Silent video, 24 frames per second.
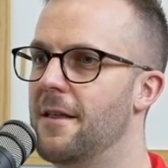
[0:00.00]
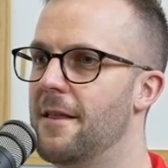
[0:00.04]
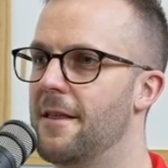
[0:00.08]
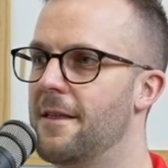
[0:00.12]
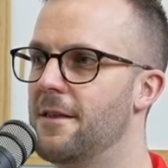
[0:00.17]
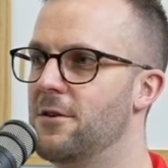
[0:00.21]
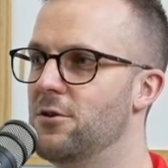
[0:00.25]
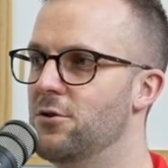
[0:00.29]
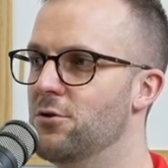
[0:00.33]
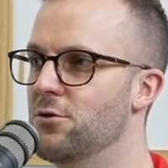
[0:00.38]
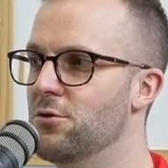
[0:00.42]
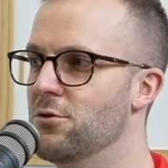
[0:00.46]

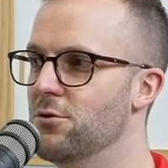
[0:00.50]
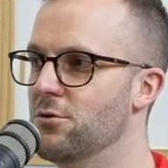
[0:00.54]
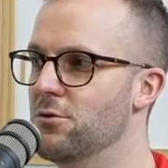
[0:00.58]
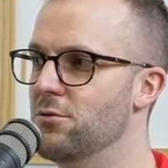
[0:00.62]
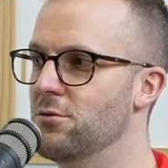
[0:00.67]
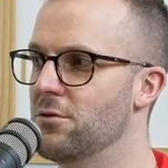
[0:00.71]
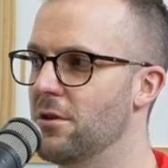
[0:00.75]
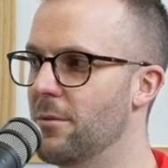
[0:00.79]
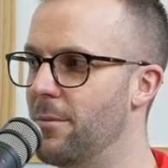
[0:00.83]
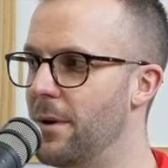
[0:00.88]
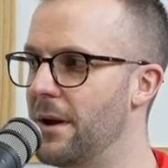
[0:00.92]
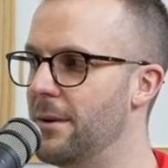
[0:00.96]
you,
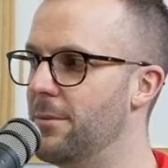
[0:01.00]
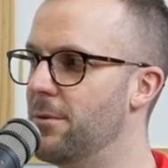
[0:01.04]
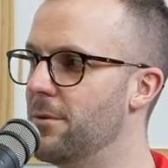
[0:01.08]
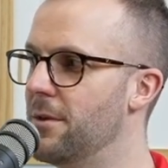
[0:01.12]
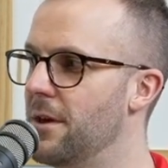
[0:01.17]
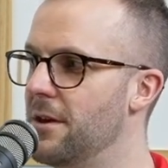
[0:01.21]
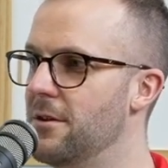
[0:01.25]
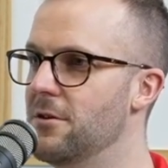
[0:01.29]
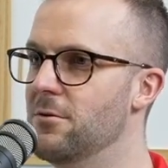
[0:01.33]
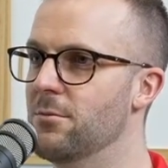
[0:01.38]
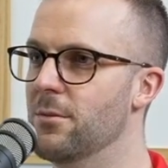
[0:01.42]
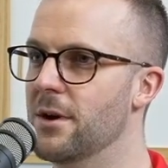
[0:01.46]
the people that
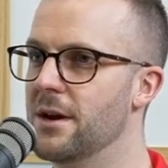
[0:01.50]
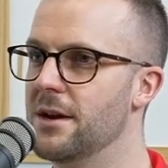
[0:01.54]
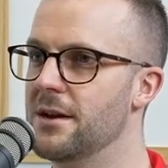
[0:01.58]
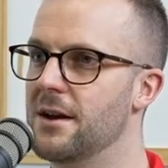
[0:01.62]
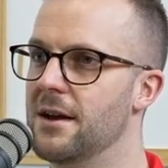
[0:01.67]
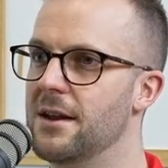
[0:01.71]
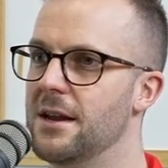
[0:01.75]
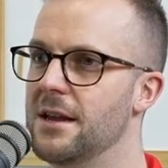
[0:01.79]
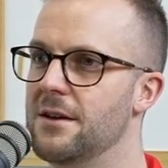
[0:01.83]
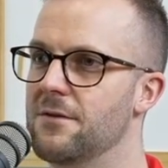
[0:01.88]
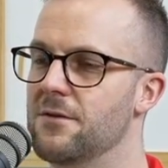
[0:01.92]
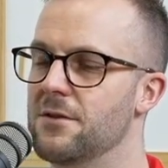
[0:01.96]
you meet,
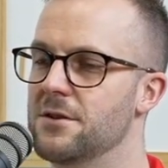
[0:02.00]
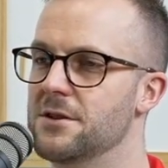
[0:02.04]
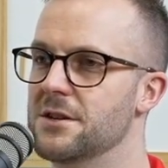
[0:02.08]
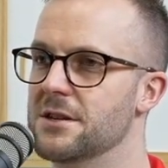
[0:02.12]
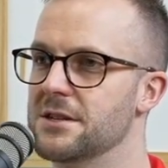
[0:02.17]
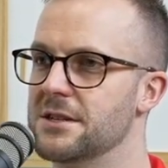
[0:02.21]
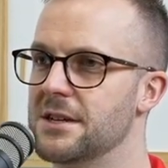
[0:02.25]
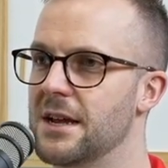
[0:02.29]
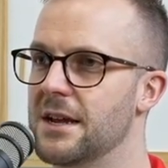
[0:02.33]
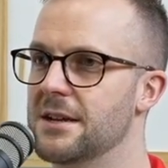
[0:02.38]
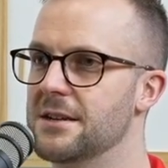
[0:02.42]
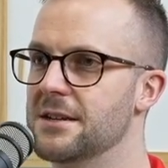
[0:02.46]
and even
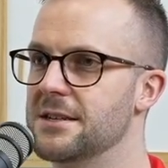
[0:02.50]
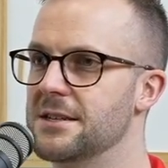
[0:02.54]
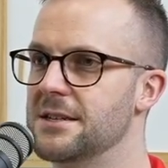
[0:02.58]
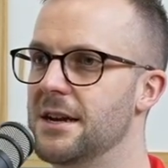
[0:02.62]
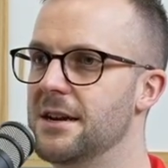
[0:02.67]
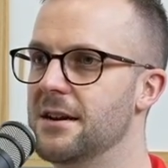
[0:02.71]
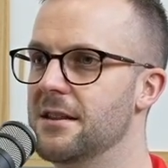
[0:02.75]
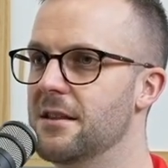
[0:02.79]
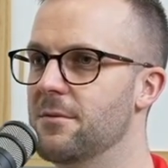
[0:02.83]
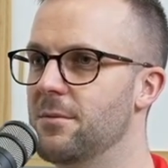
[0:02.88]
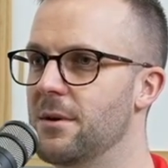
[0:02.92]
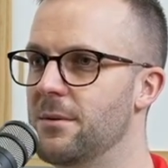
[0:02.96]
just
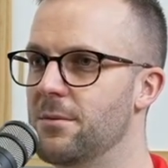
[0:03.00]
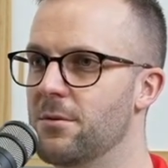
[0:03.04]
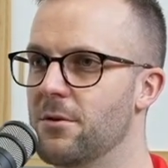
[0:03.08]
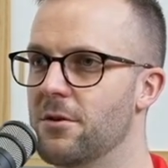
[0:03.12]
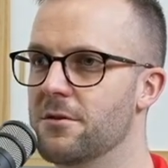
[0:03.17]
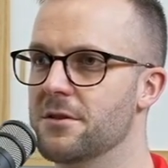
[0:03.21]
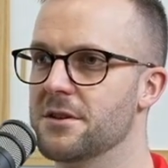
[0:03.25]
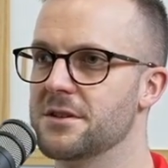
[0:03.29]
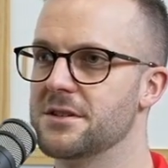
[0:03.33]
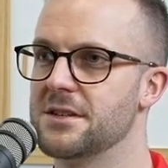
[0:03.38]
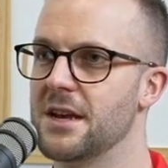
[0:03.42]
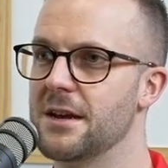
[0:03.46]
understanding that people are on
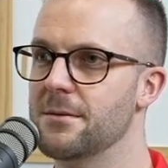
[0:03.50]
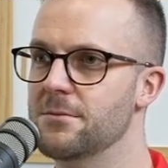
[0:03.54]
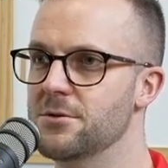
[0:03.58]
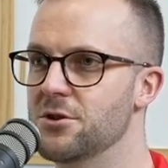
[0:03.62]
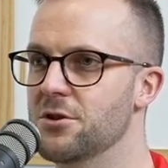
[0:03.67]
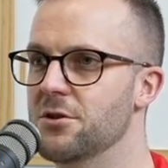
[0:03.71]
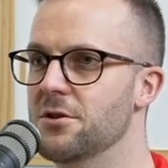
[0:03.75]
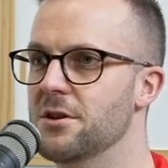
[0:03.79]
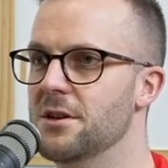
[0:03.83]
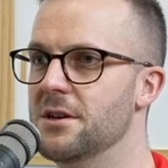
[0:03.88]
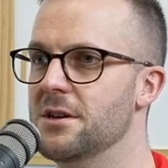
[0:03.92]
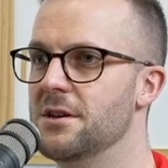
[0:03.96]
the same
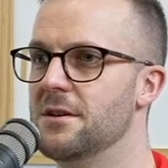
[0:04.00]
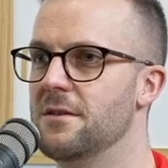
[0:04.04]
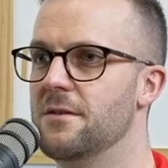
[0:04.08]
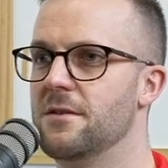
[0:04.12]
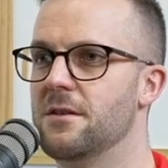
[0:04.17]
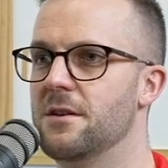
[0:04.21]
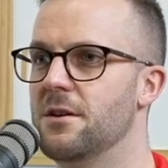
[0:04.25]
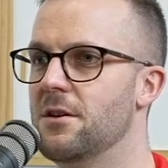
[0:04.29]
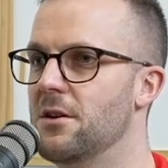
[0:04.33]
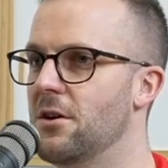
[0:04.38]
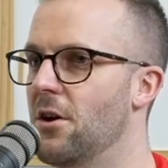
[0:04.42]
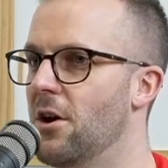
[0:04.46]
journey.
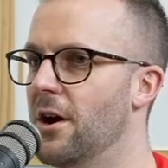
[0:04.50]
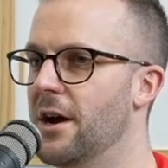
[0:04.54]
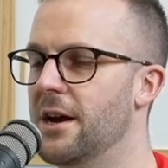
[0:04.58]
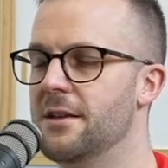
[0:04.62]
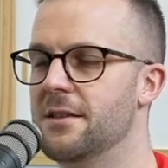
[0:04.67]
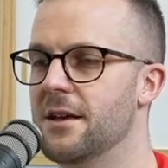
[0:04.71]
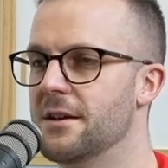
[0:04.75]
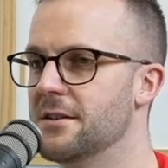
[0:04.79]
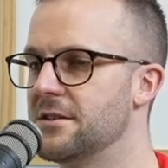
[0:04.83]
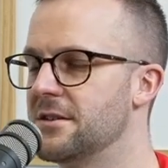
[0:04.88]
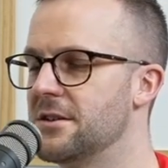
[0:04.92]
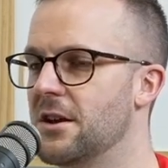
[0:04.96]
Yeah. I hear
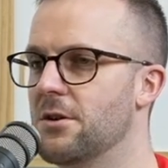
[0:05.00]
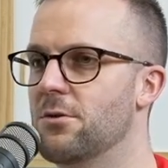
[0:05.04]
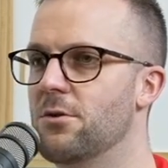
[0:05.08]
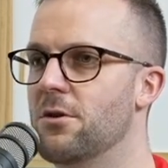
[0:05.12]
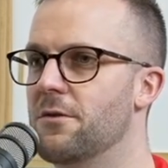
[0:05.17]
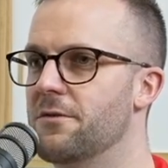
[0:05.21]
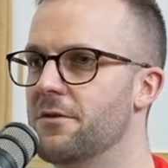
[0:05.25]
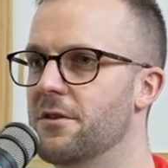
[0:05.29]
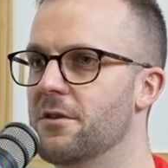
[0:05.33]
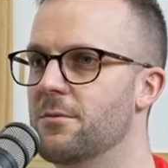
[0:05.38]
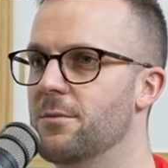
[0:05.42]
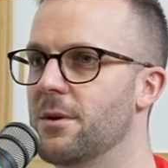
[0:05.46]
that so
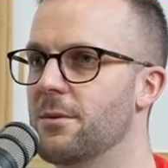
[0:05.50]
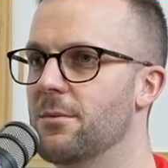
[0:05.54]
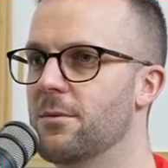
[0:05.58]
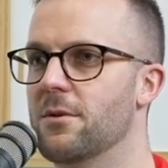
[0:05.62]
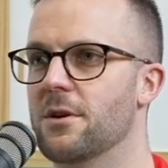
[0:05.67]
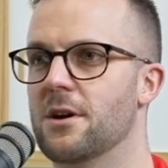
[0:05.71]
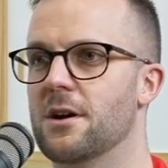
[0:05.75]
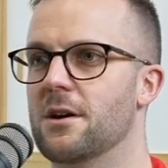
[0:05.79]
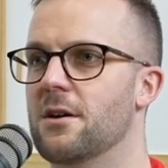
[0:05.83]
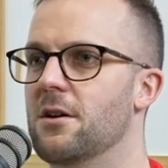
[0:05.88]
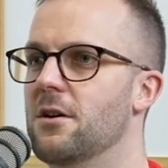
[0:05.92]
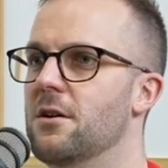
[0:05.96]
often. People
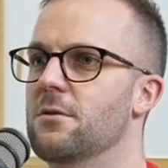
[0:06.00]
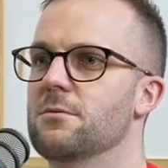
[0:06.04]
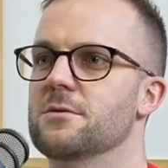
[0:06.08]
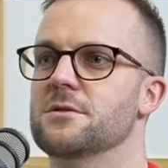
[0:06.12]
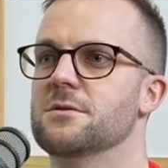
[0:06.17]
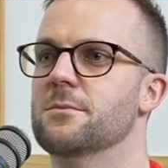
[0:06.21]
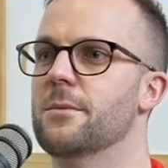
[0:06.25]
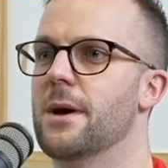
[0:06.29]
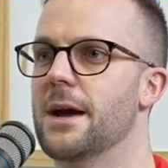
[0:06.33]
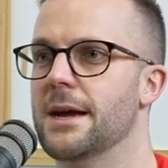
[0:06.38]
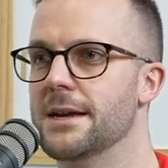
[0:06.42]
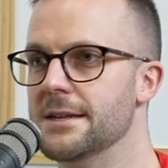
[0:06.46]
are like, oh, it was
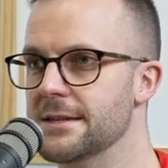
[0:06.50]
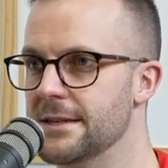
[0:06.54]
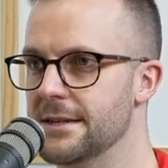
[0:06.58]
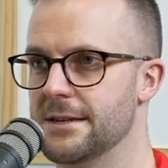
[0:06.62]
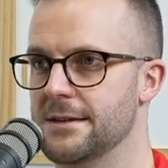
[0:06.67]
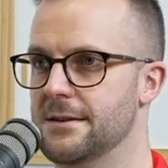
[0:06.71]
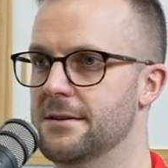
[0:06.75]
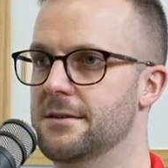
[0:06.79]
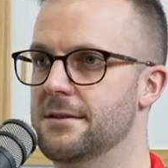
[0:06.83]
amazing.